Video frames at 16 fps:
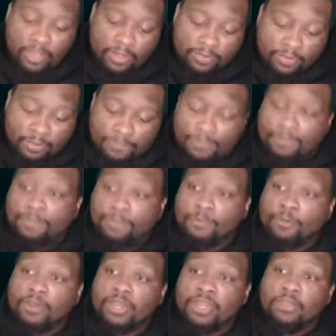So for
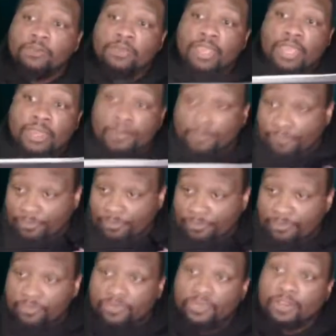40, you get
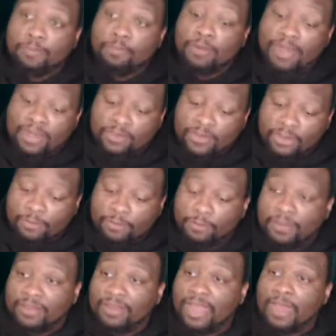six projects
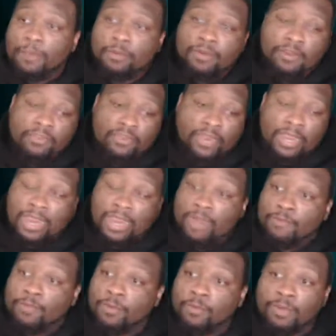because I appreciate
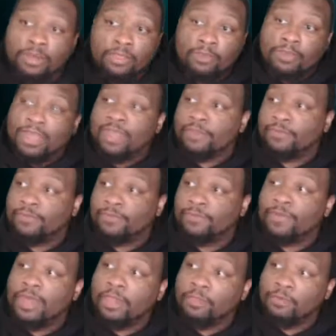every one of you guys for
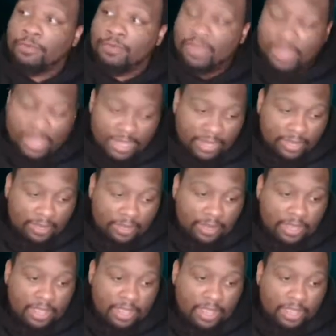following me and
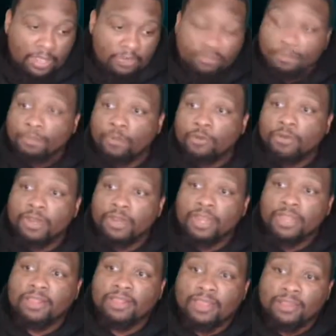supporting
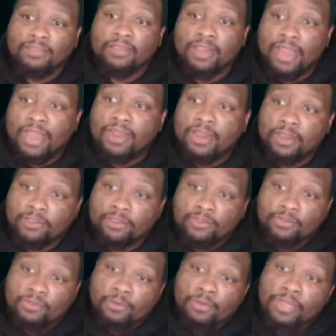and things of that nature.
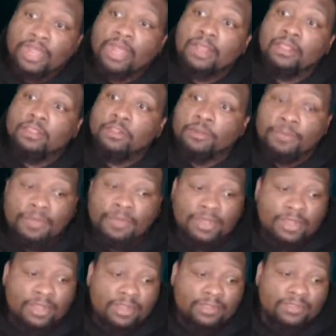So we got a little bit
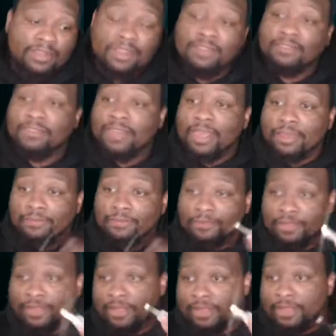of these things left.
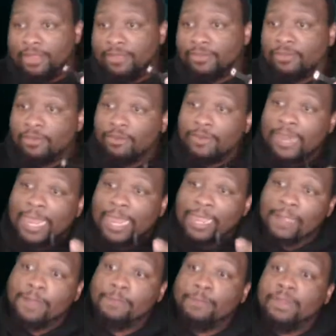So that
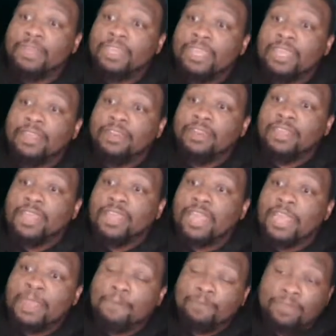come with a key to the
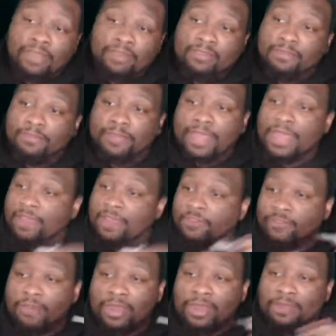game. It's a flash
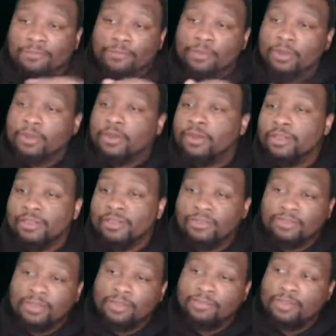drive with all the
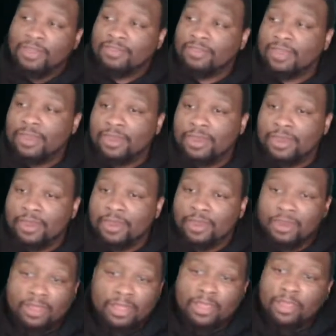stuff that's on there.
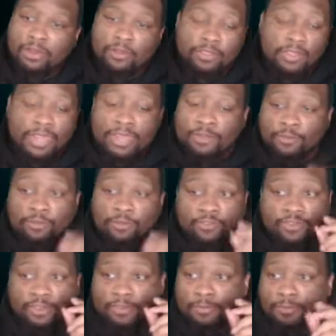And all you got to do is
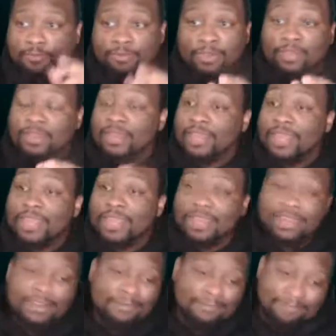just plug it in
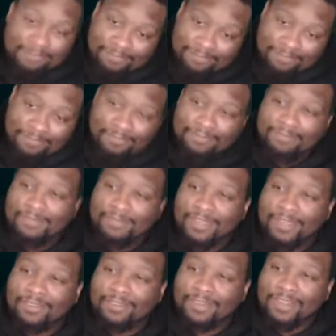and
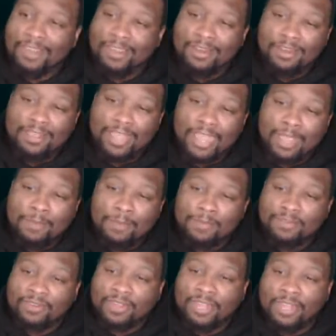it's the key to the game. It's
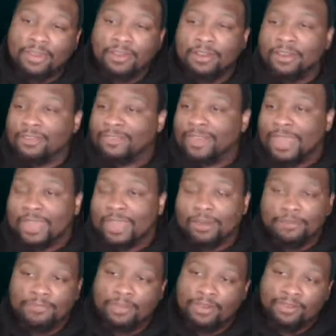the key to the
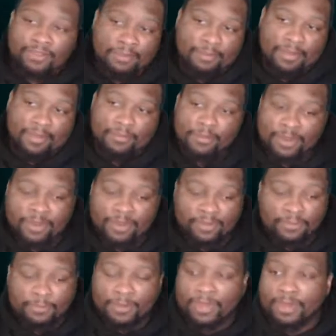discography. It's the best way to
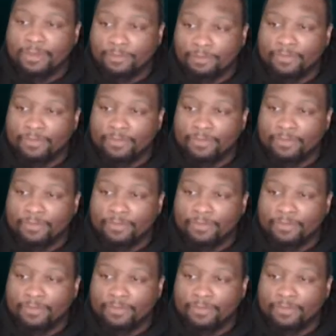explain it.